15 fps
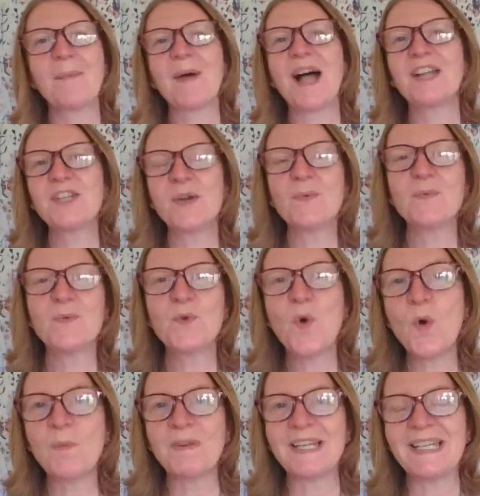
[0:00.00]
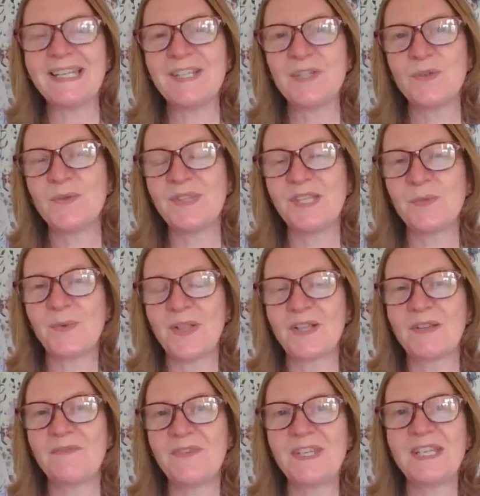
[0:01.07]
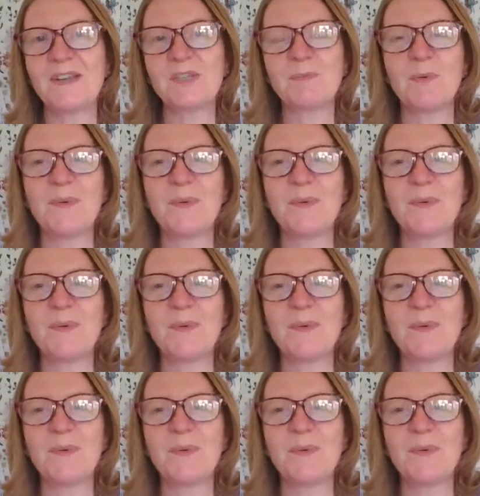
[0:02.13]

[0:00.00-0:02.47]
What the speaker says: I don't normally do these welcome videos,